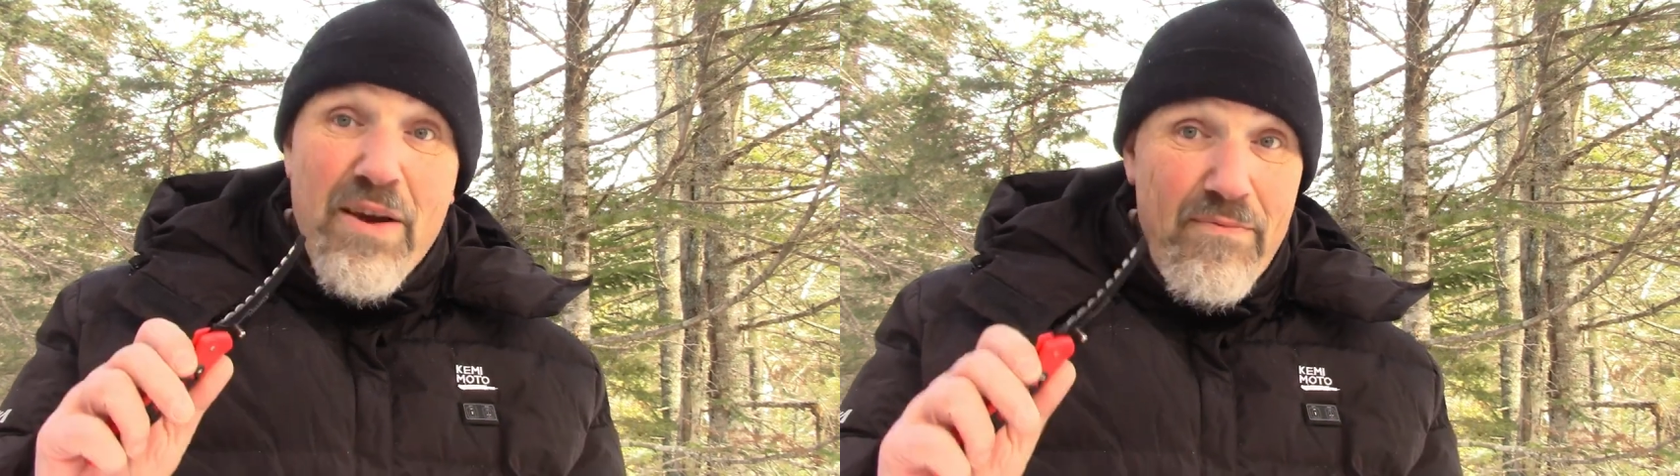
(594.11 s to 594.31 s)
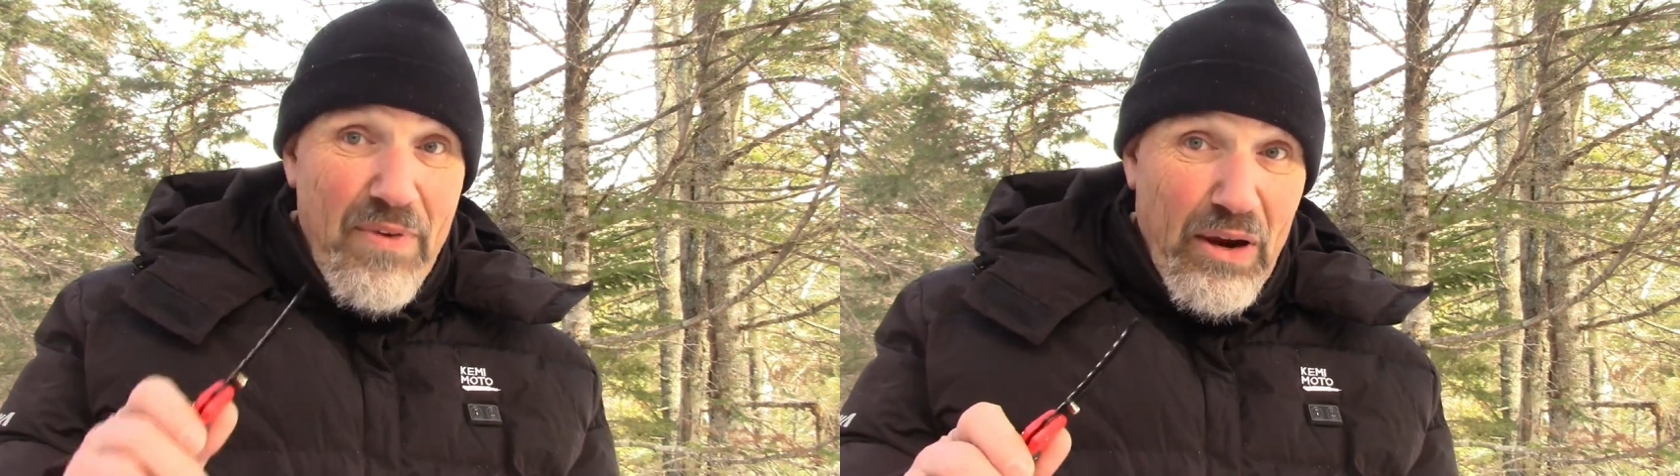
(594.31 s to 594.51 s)

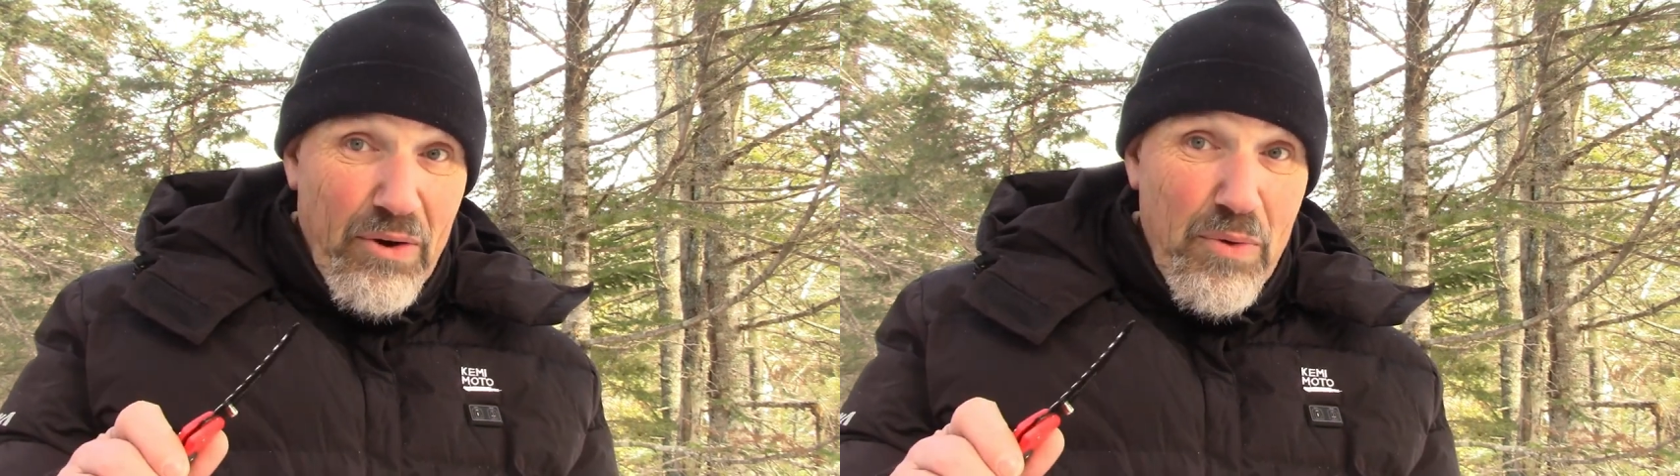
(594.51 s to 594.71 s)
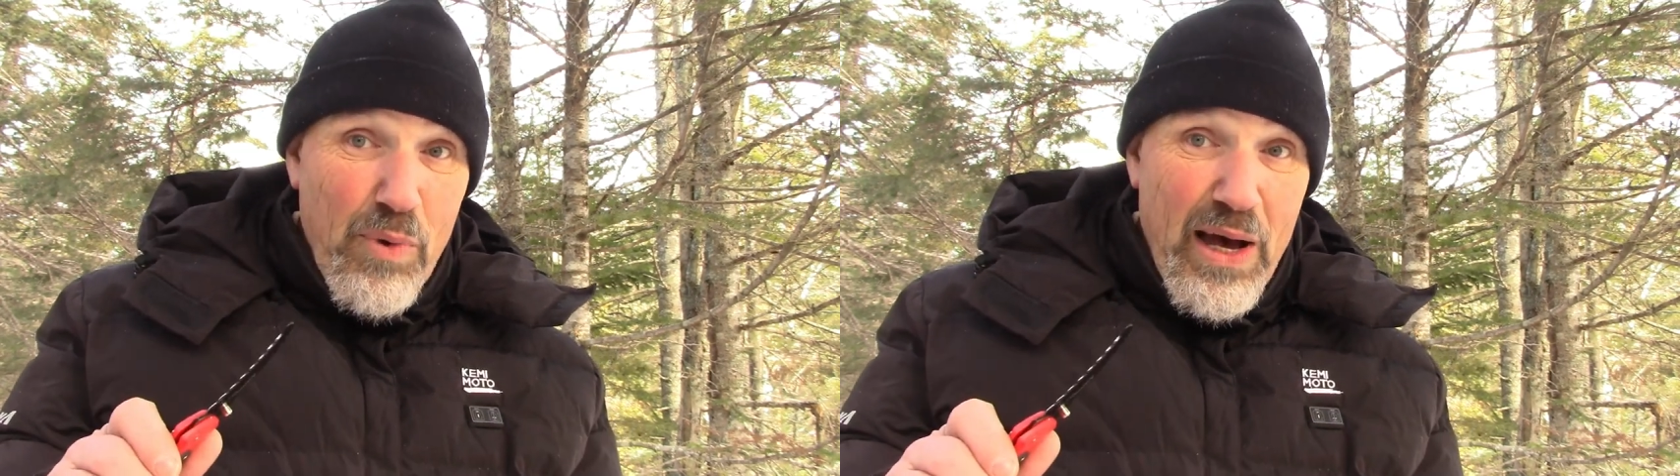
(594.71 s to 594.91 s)

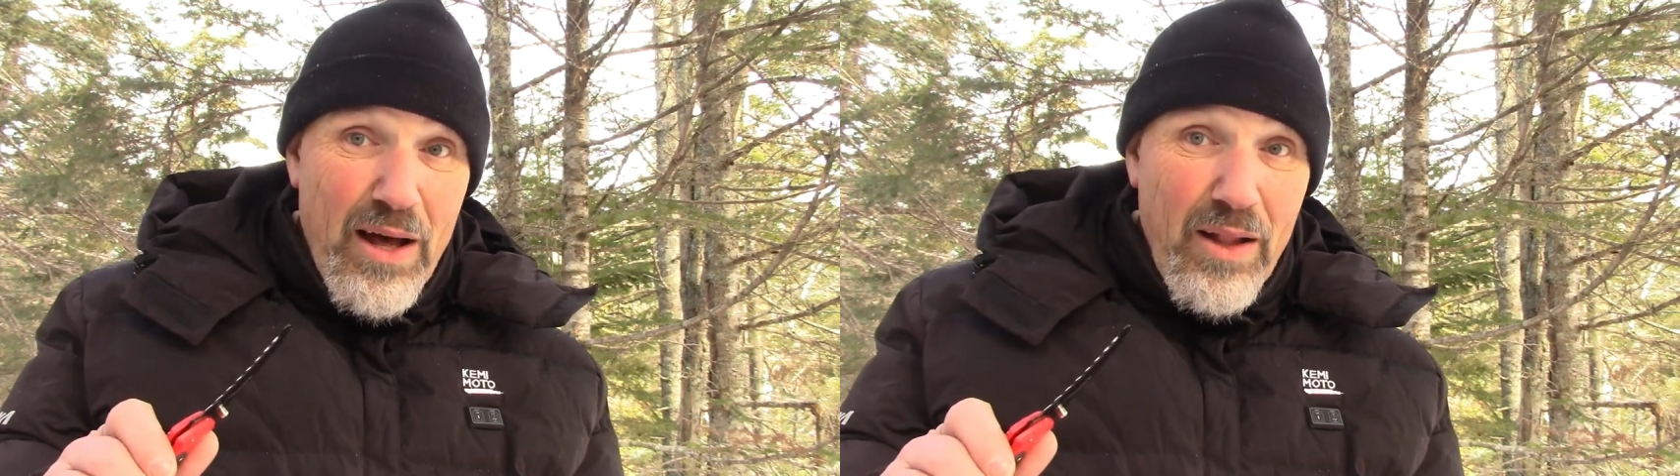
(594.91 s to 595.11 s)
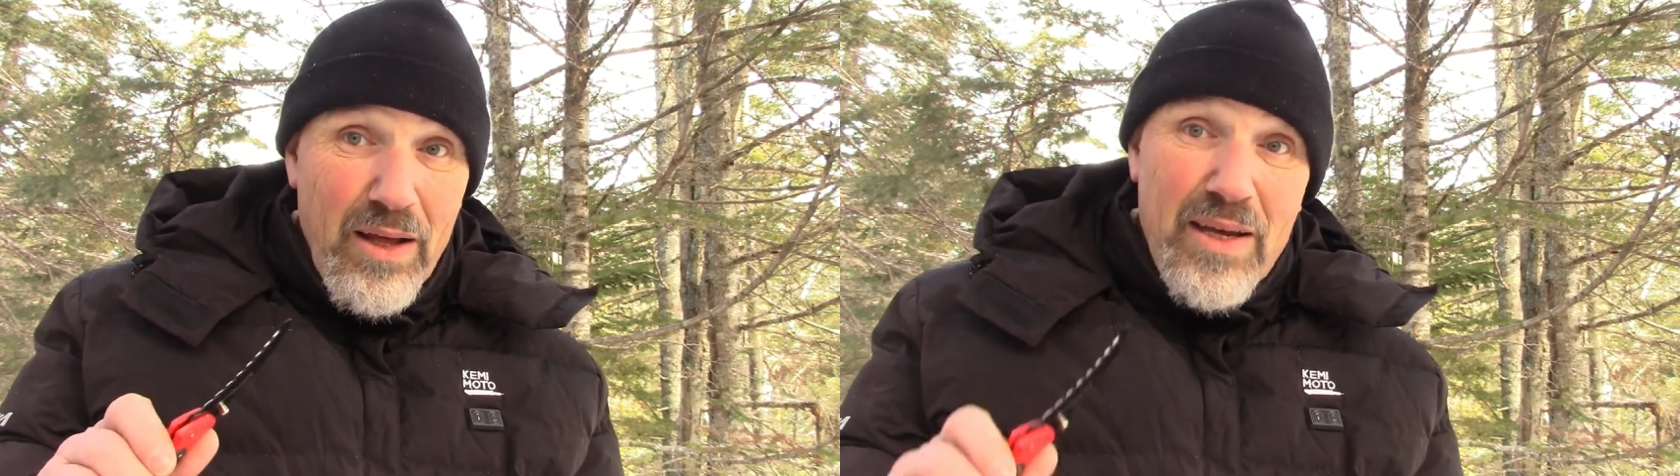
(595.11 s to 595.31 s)
very
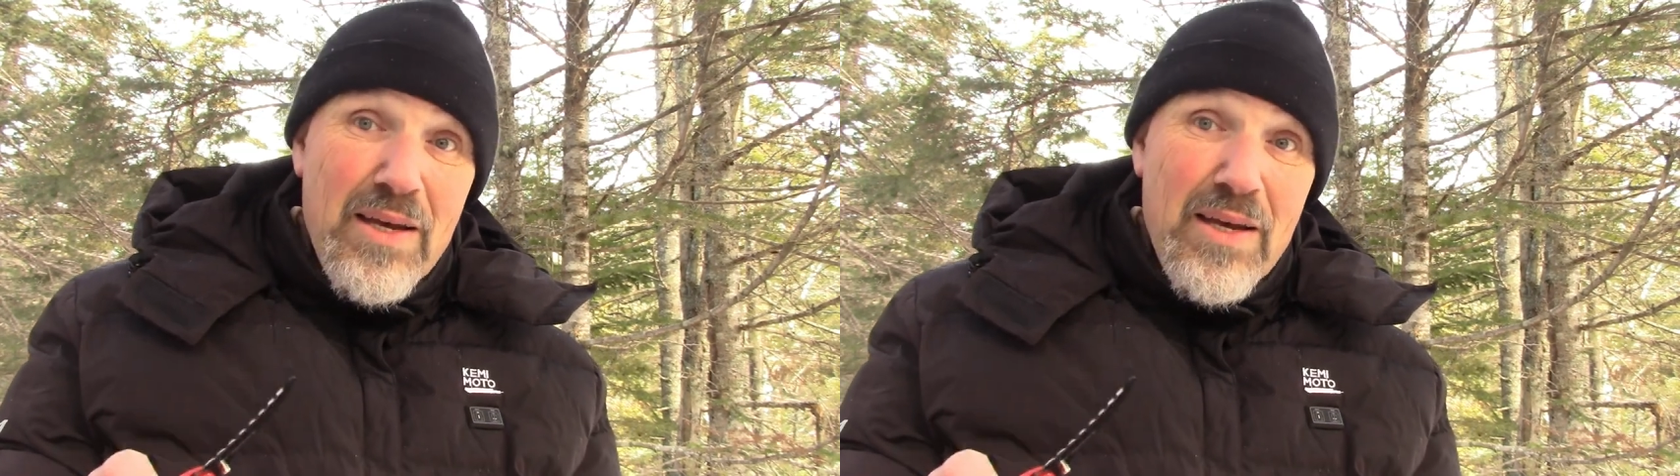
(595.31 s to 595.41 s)
well,